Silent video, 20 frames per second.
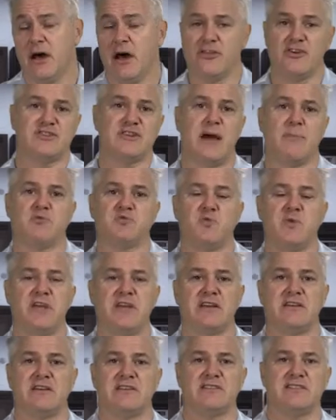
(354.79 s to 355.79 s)
Other times we
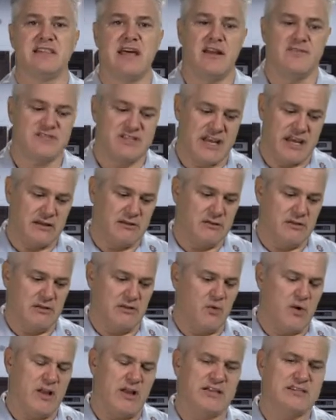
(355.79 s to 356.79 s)
can, instead of saying,
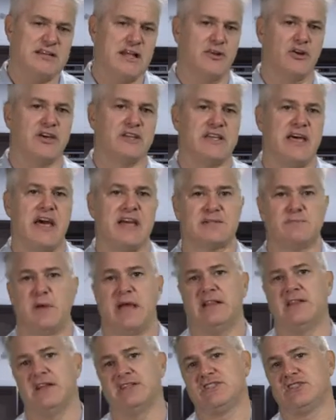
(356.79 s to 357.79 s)
well, let's not look at the hex
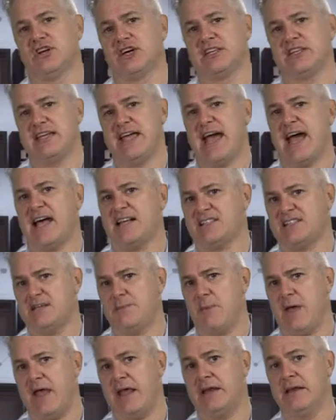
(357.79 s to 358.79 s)
pane, let's look at the
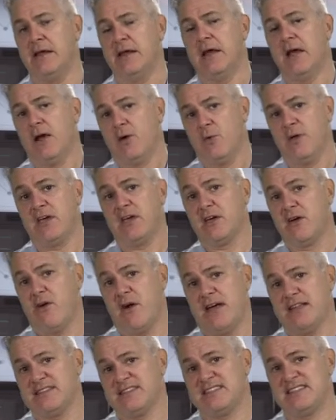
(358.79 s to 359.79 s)
ASCII pane, we can go
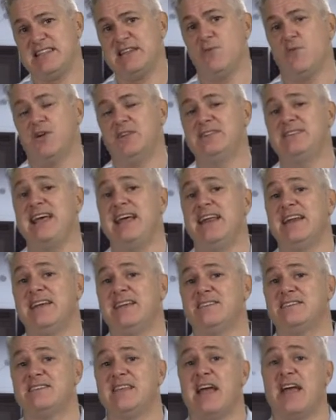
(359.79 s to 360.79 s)
ahead and see what data
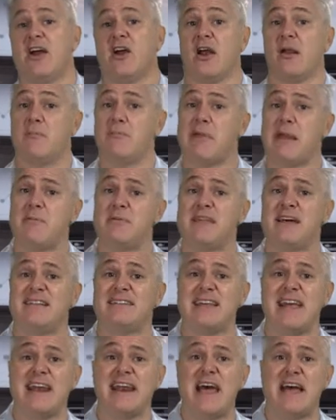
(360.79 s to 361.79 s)
is there, and maybe
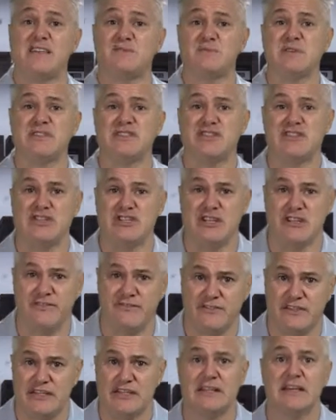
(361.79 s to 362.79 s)
that data has been
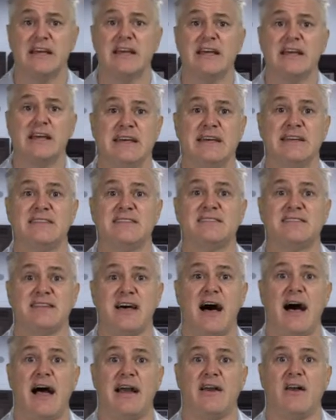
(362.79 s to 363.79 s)
shifted
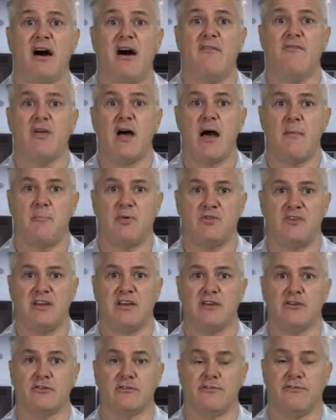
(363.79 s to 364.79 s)
inside of that
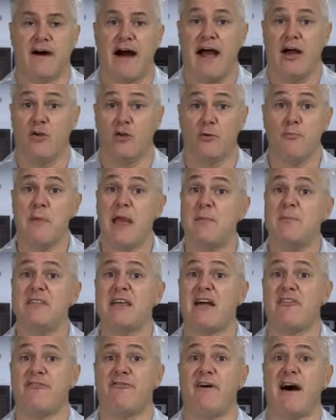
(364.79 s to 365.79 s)
particular file, or maybe
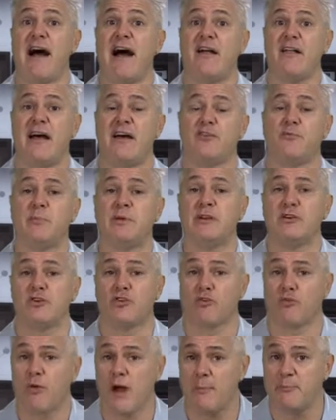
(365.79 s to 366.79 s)
that file has been
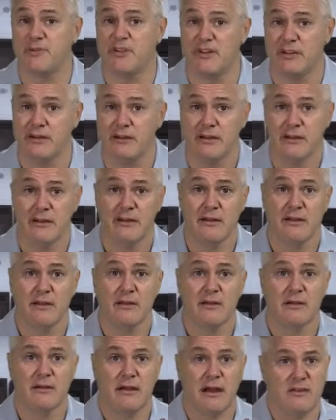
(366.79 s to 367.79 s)
corrupted.
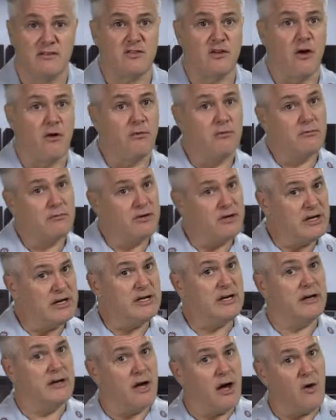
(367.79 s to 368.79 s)
And so you
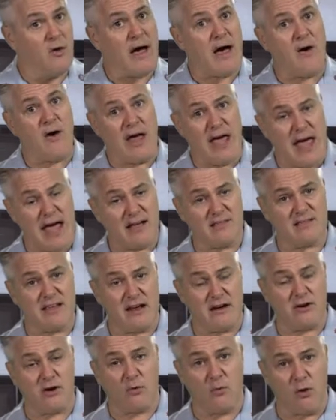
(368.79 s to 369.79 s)
need to know how a hex
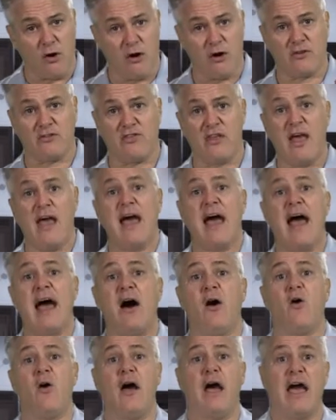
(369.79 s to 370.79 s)
editor works,
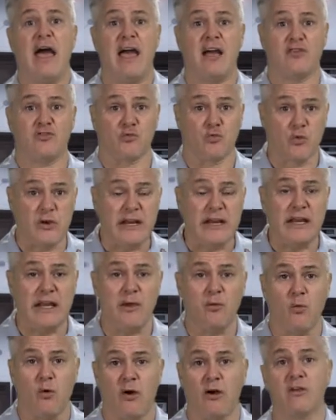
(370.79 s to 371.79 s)
how hex
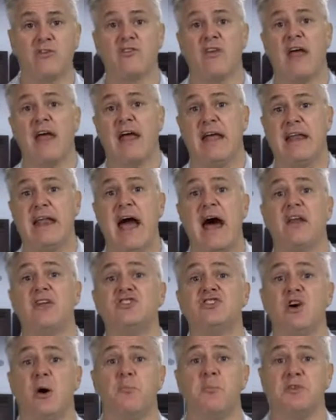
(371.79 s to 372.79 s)
reading works, and how
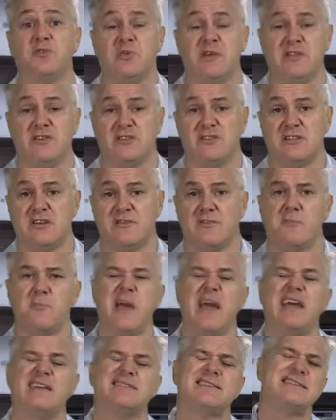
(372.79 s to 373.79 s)
to jump between those different
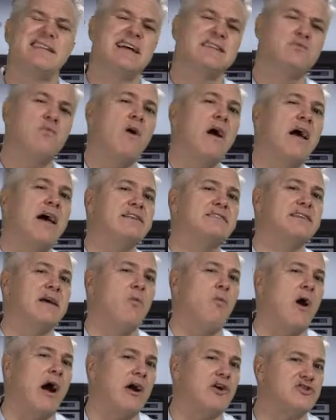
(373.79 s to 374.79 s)
panes. And that's why I
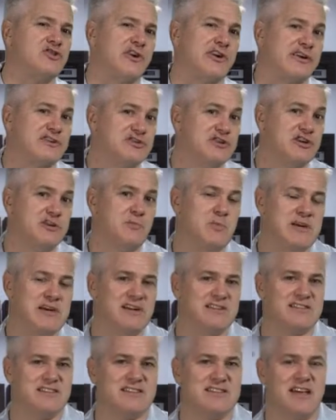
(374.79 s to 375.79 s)
say Wireshark is good,
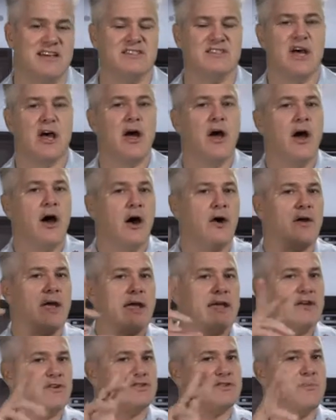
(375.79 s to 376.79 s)
because it says,
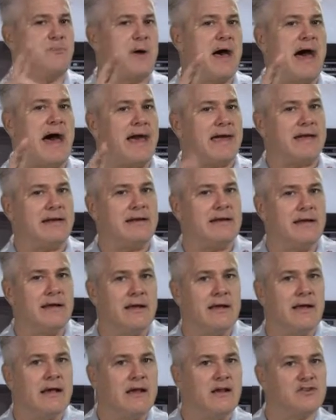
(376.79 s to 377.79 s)
okay, here's the packet,
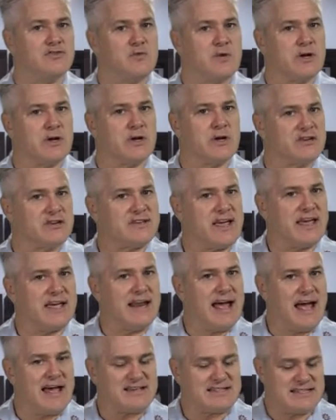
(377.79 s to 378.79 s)
here's what it looks like
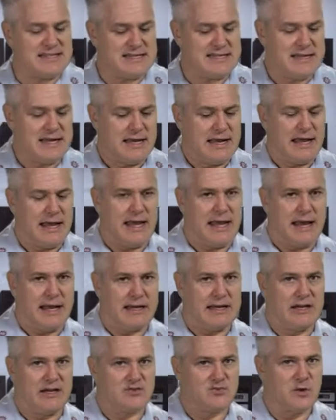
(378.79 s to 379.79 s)
in ASCII,
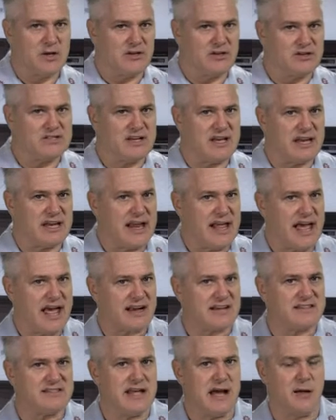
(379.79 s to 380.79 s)
and here's what it looks like in
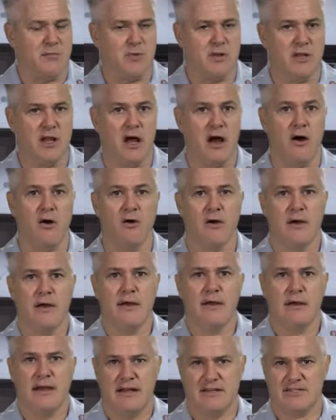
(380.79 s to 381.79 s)
hex down below.
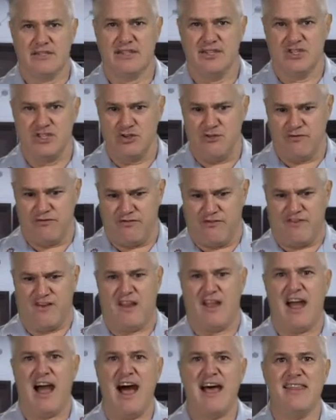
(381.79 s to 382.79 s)
And since you've
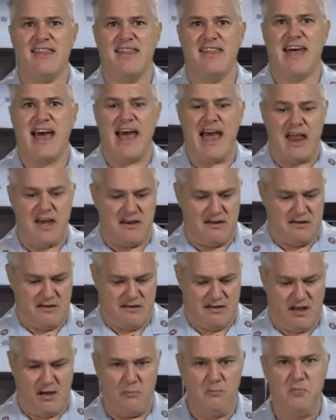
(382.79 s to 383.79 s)
got that
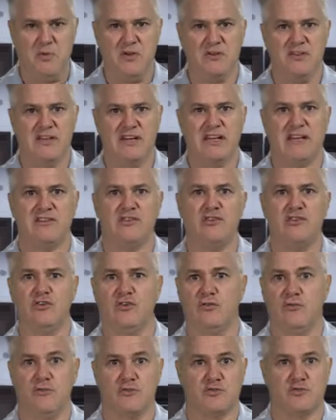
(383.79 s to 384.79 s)
ability
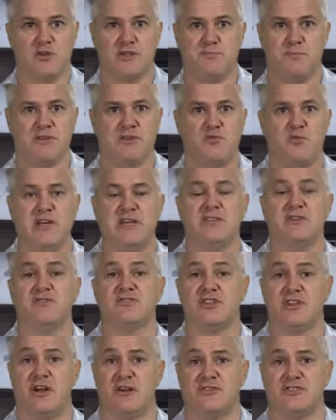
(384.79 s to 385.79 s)
to switch between
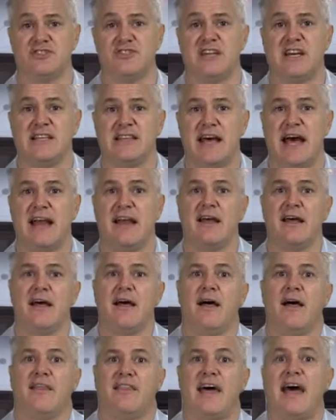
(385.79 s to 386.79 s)
those and understand that,
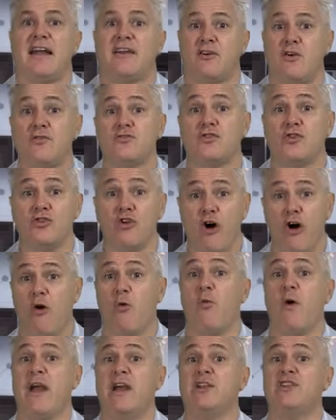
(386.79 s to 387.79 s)
that goes a
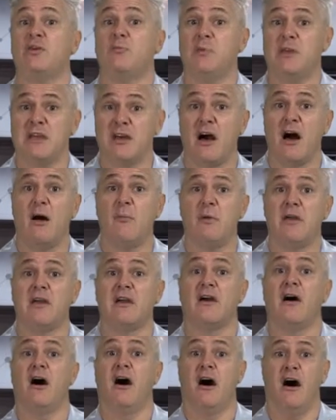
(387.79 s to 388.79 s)
long way to
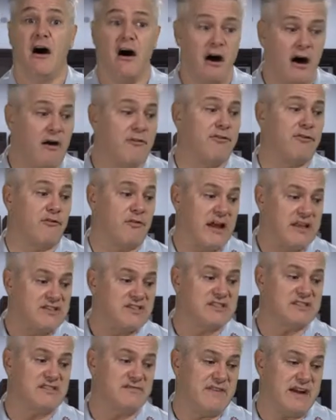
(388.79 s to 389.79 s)
becoming a
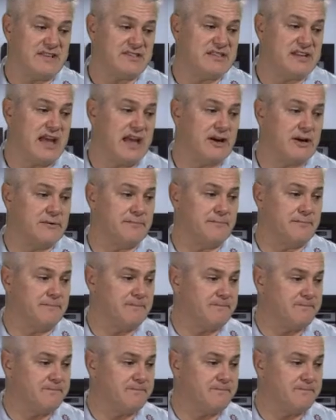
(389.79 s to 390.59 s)
forensics investigator.